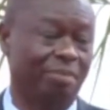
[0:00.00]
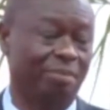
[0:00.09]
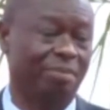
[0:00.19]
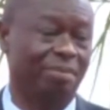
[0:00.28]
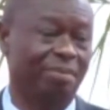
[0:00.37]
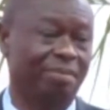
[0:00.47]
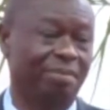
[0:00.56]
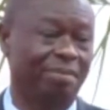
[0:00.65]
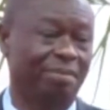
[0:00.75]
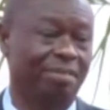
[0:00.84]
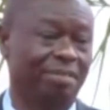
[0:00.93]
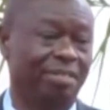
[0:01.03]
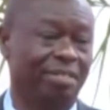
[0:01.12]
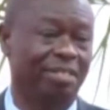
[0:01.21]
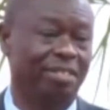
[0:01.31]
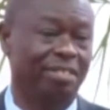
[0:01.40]

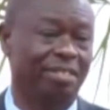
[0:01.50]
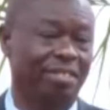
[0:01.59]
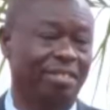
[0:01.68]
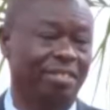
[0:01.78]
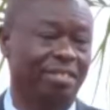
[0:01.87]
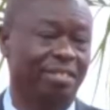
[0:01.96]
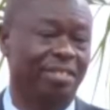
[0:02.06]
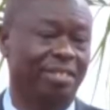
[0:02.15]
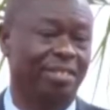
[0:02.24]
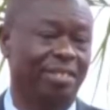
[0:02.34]
(no one is talking)